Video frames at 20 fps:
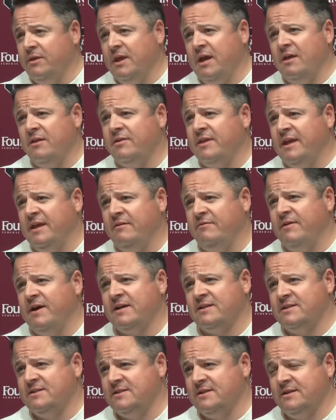the other thing it
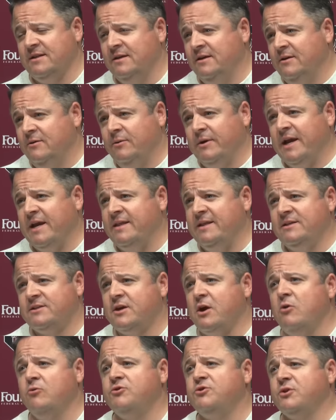affects is that we got these
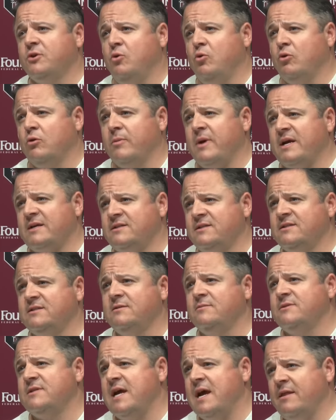coach-to-quarterback
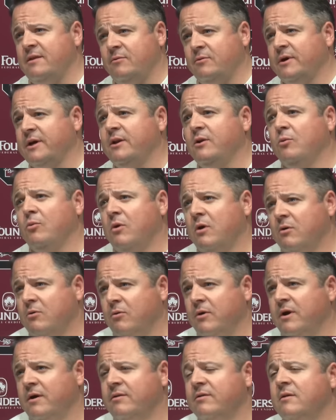systems now that we're getting to work
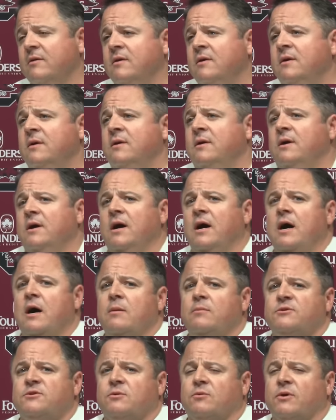with.
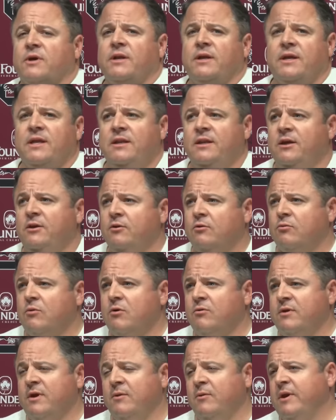So we're going to continue to
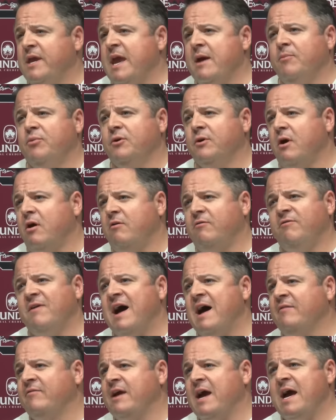rotate. We can't put all
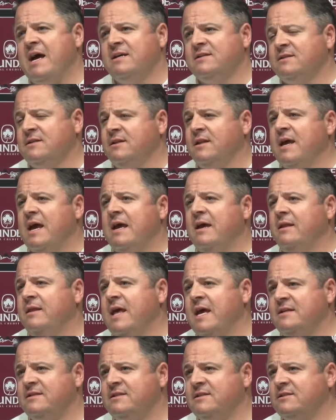five guys in
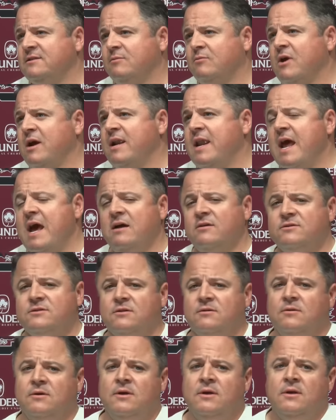that system right now.
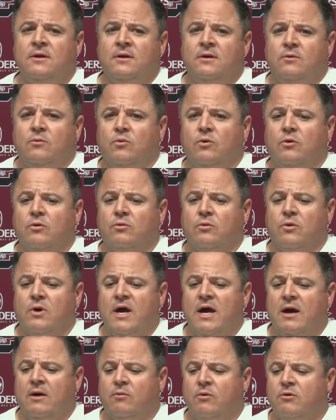So
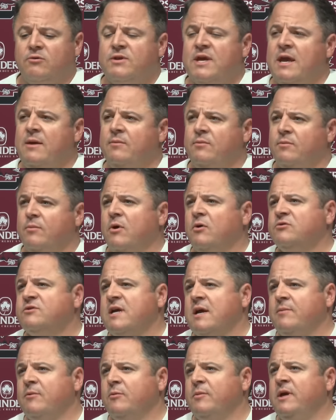we'll rotate.
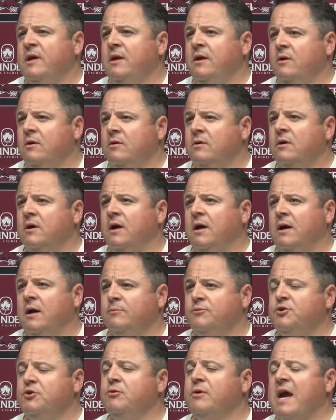Most time there'll be
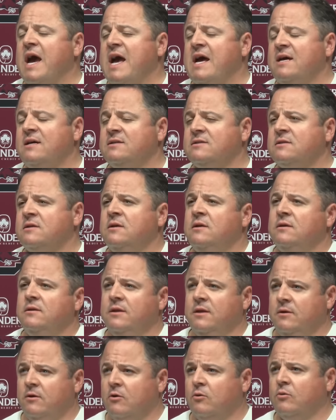two guys
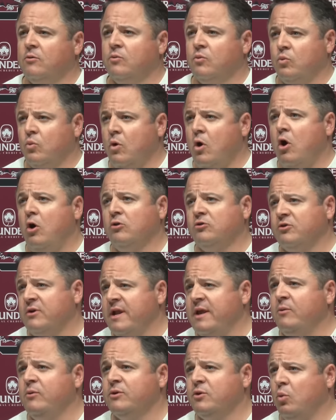that are
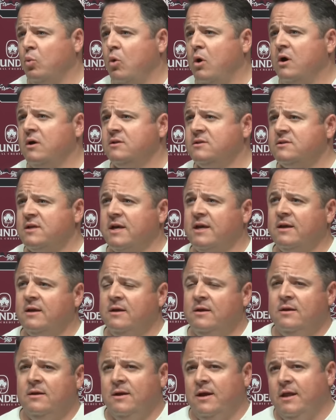alternating with the ones. Like,
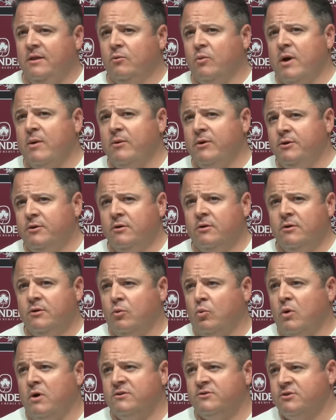in the way we do it,
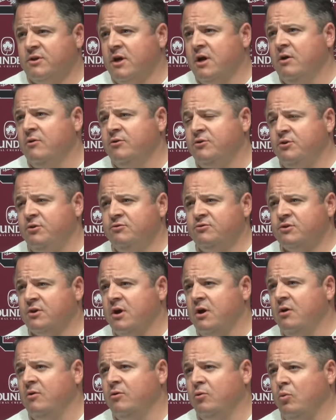the ones will go, the twos will
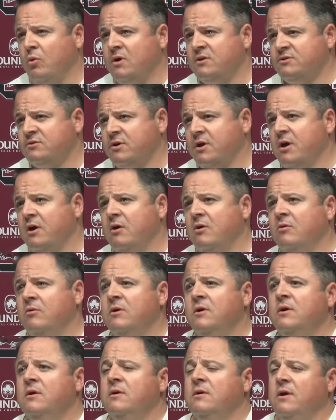go, the ones will go,
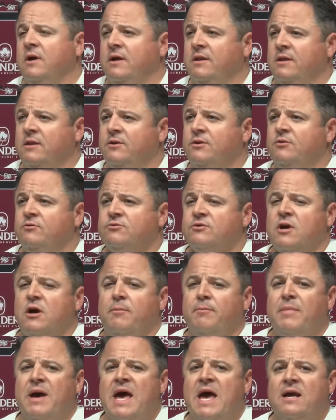and then the twos will
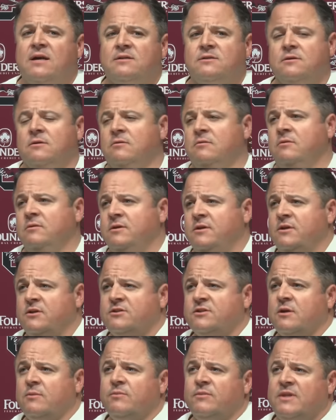come back. So
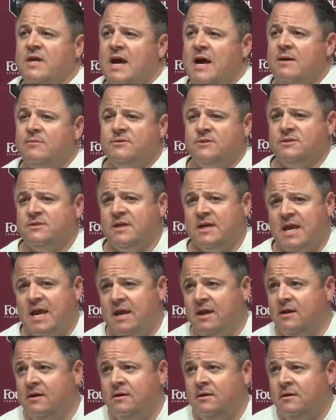there's sometimes it's like,
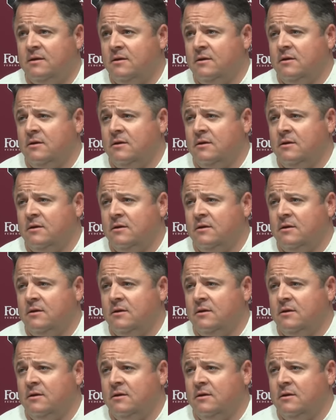hey,